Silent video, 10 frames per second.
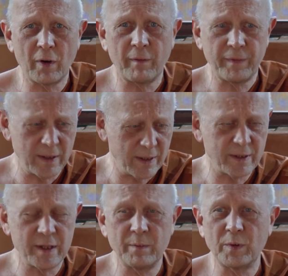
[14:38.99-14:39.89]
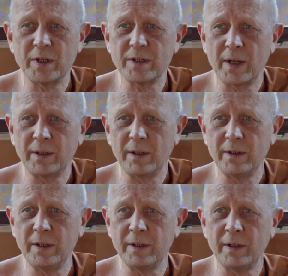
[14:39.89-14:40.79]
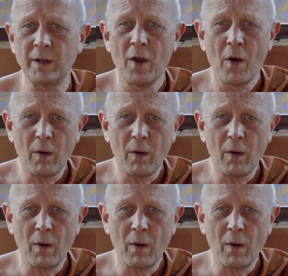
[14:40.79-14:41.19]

off and then see what is underneath it,